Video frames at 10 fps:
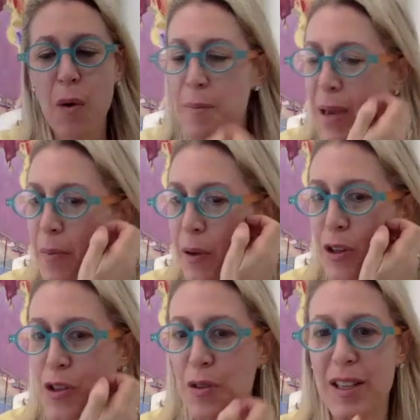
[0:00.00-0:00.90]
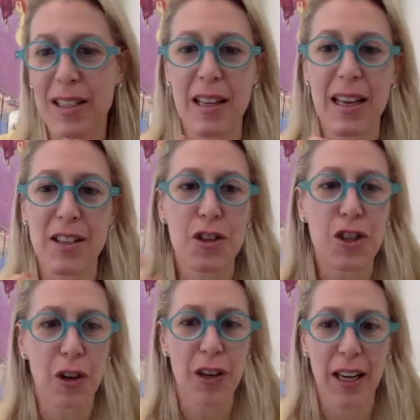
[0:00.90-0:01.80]
I want people to do this. It's a
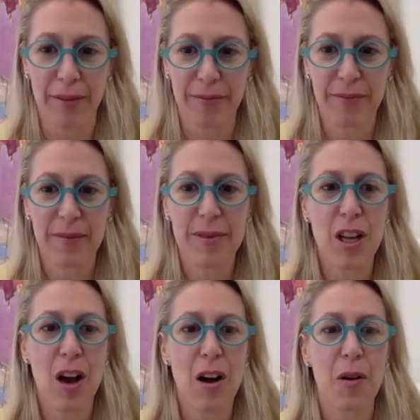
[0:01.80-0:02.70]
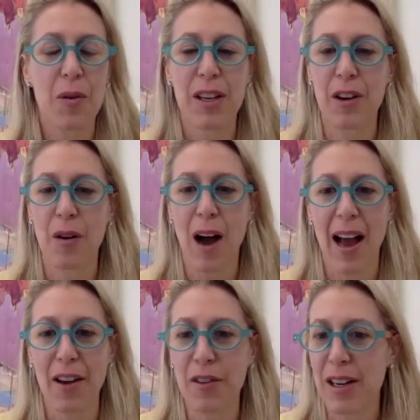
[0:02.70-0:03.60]
journey. So, you know,
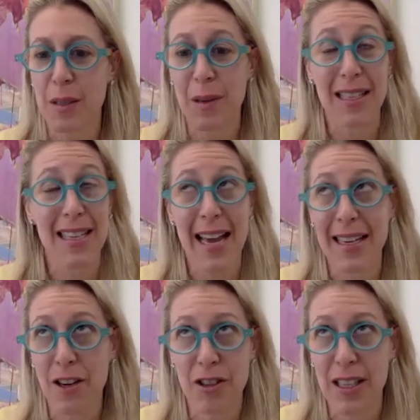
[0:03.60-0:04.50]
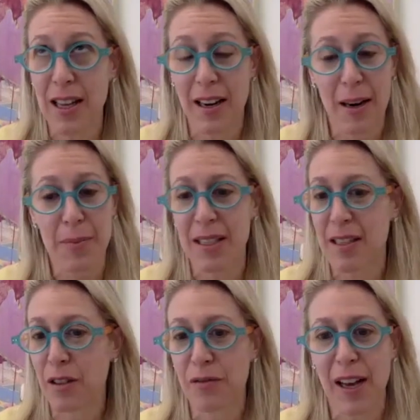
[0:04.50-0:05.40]
I don't, ex- it's ten years in and I'm
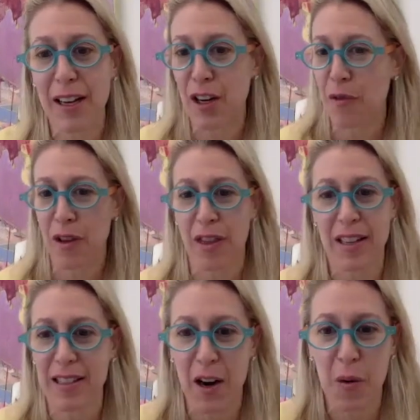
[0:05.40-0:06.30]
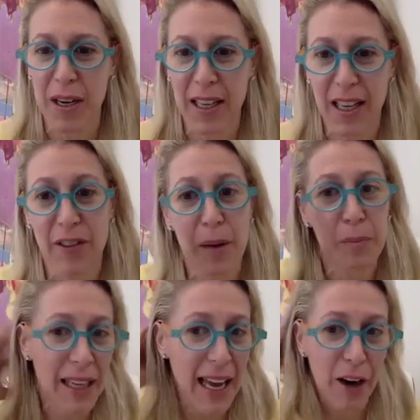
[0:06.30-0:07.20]
still fighting over things I don't want to give
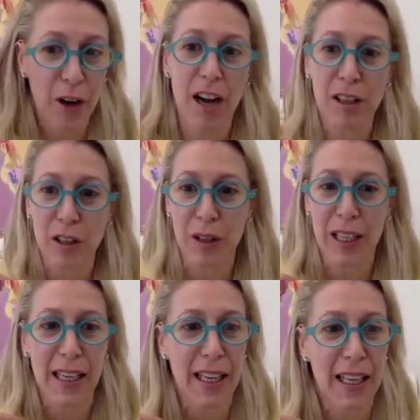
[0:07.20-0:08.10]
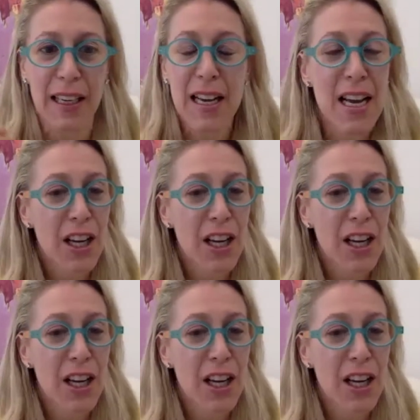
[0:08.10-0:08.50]
up, like hair coloring. And,